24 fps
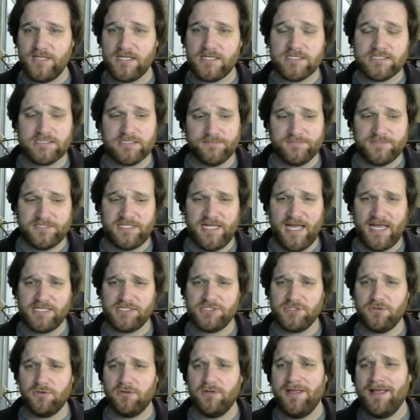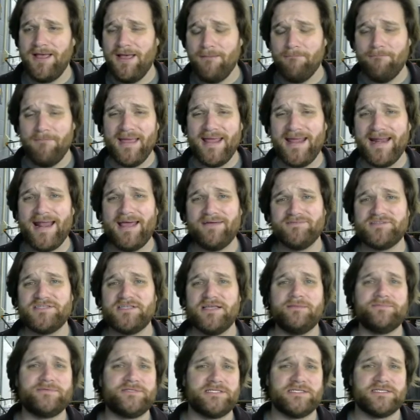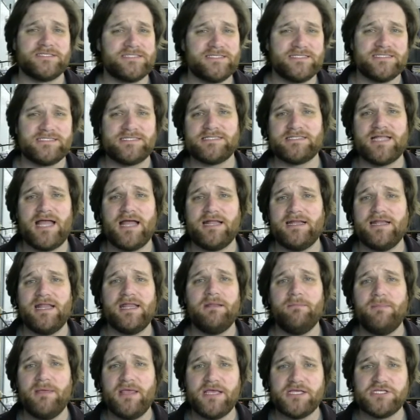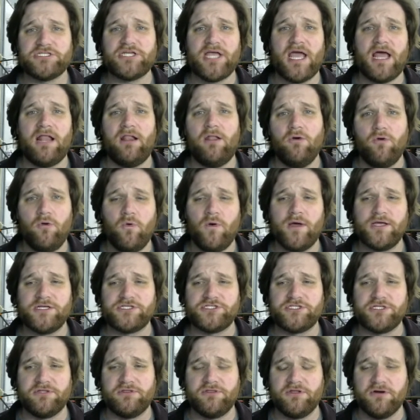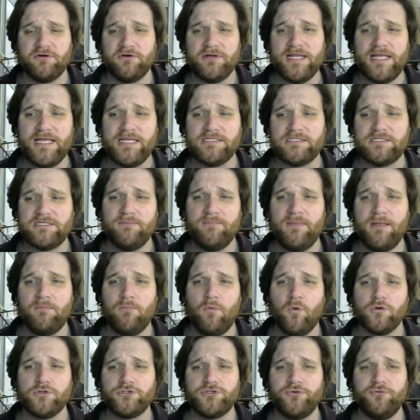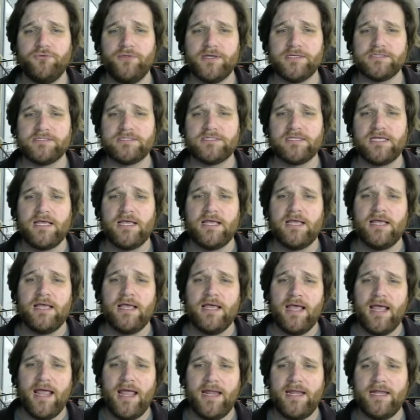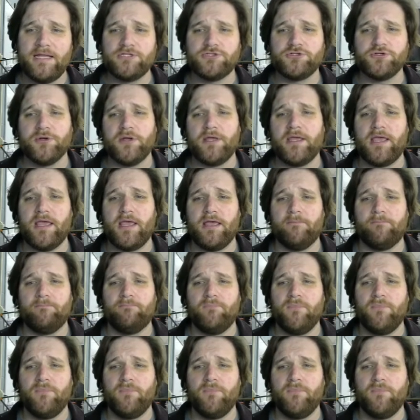Substantial, make it have substance. This does not need to be a shallow question. There needs to be more to this. And intriguing.